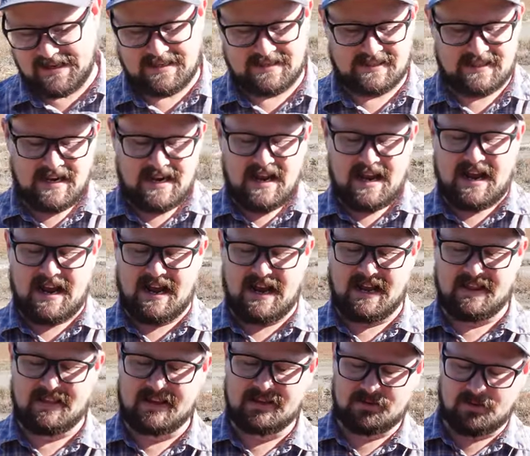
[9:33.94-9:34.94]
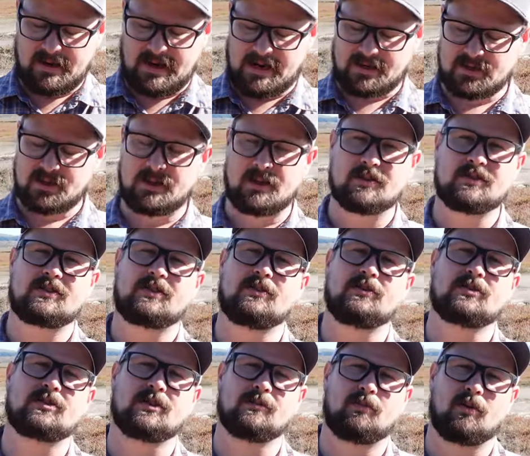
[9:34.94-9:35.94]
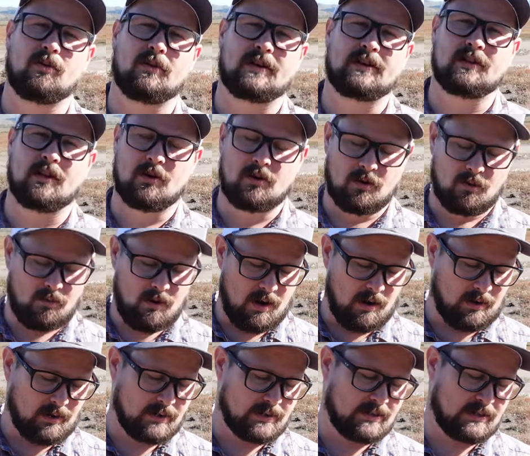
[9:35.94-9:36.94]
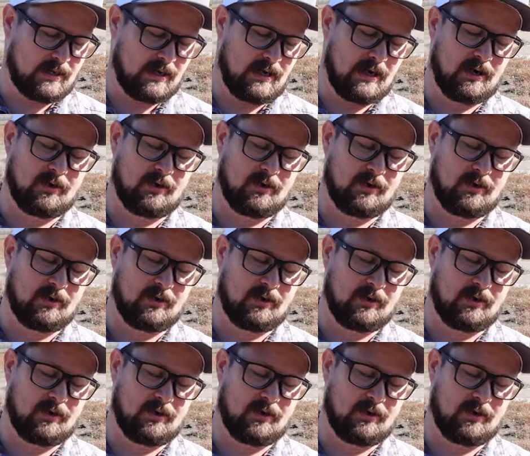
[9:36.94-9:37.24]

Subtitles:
is, this one actually goes to supporting local waters,